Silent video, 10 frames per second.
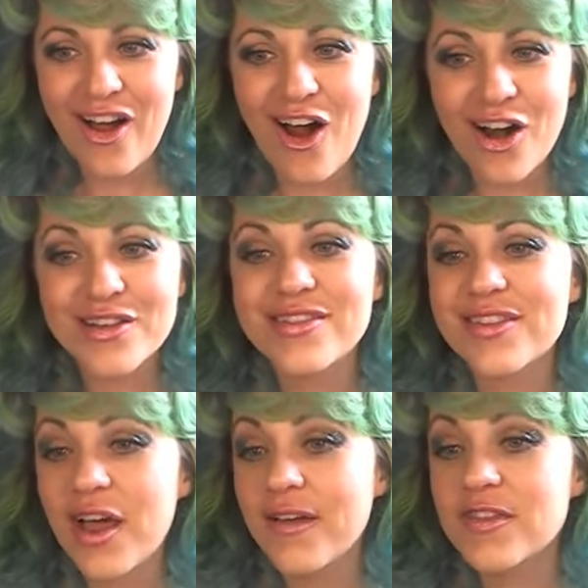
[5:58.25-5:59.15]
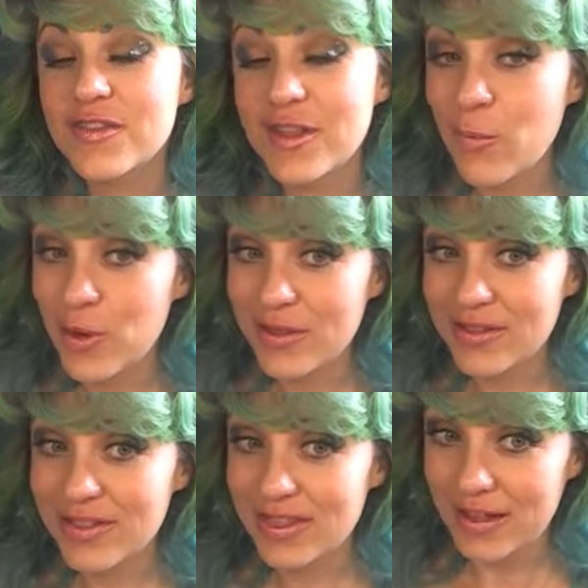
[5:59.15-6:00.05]
aren't signs of someone
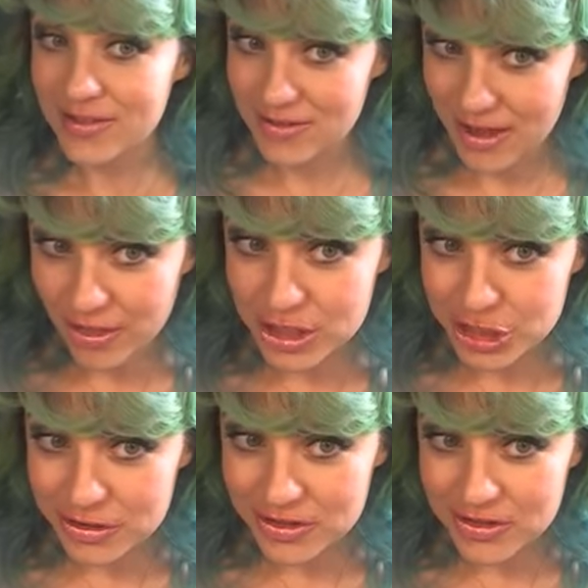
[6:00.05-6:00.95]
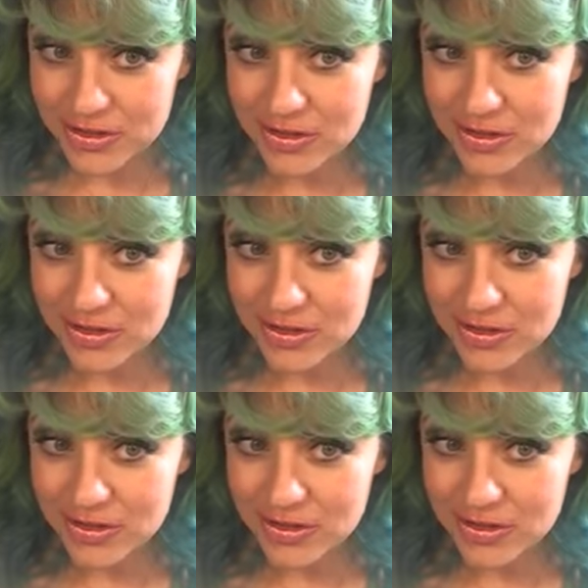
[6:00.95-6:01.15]
that's intelligent